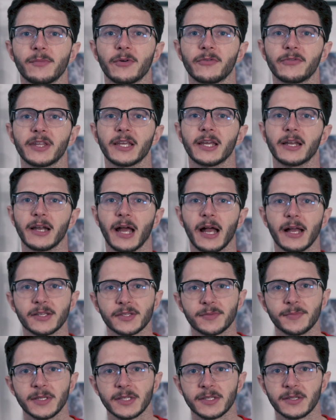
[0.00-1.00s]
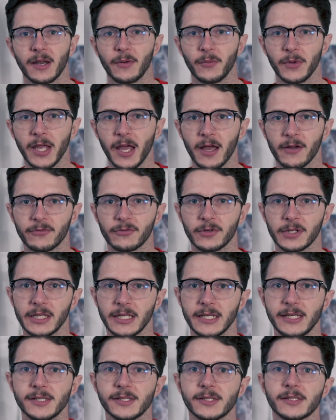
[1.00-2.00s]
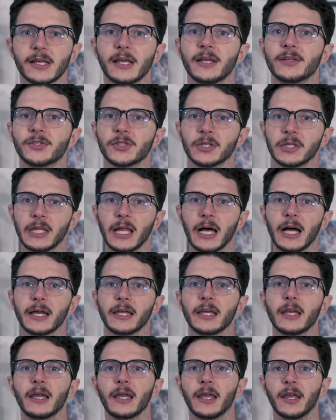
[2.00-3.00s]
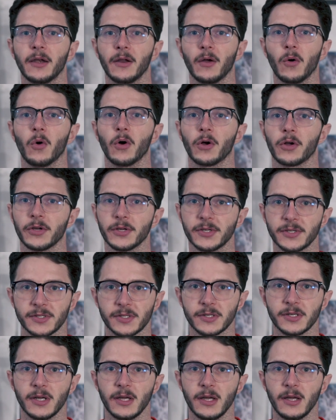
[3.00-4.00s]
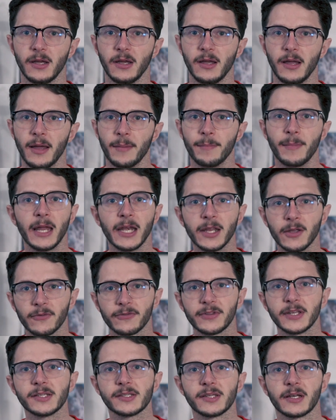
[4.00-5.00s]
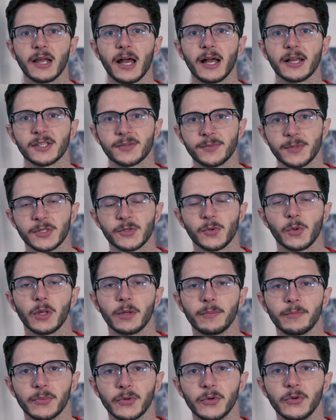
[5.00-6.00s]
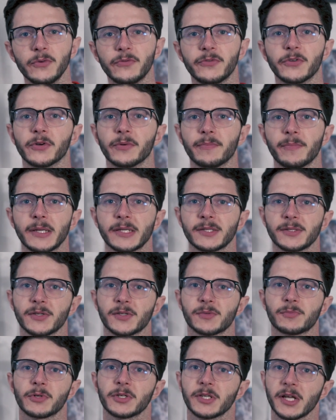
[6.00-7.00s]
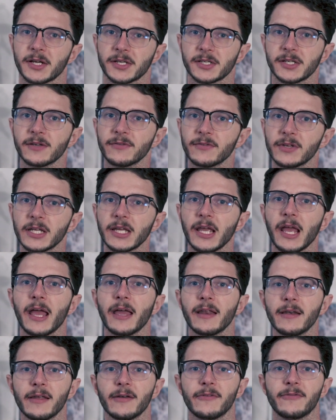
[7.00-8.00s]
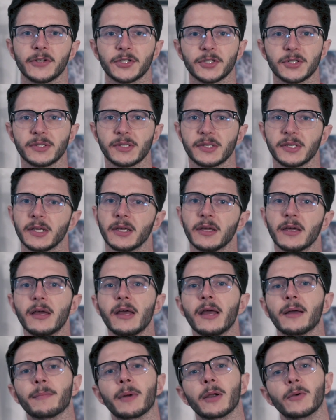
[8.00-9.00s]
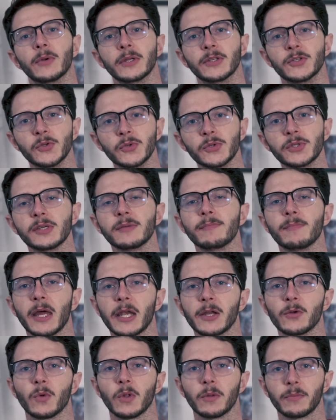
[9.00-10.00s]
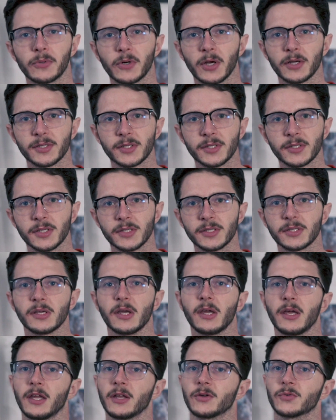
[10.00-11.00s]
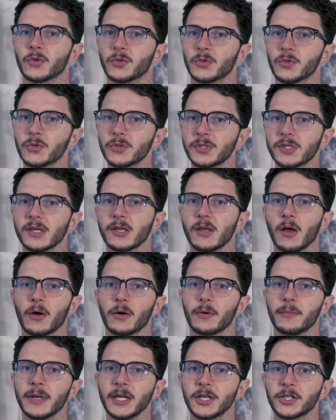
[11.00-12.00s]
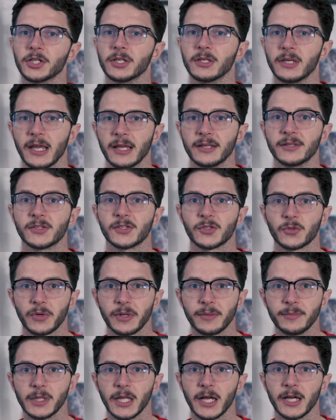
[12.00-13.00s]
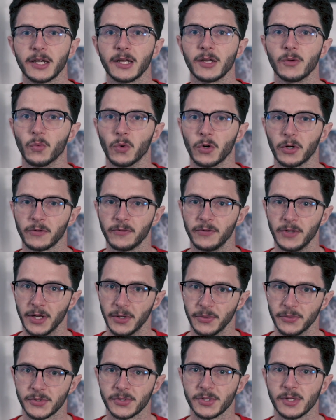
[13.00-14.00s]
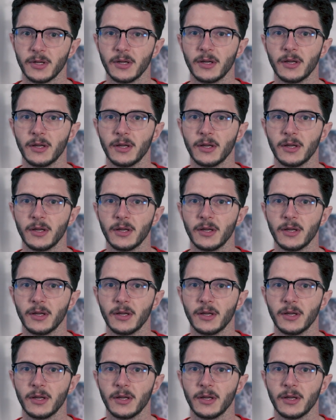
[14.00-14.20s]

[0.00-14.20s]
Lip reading: of the enhancements that we have released in July and August. Many of these enhancements will improve your business productivity and efficiency by reducing manual processes, introducing automation, and streamlining workflows.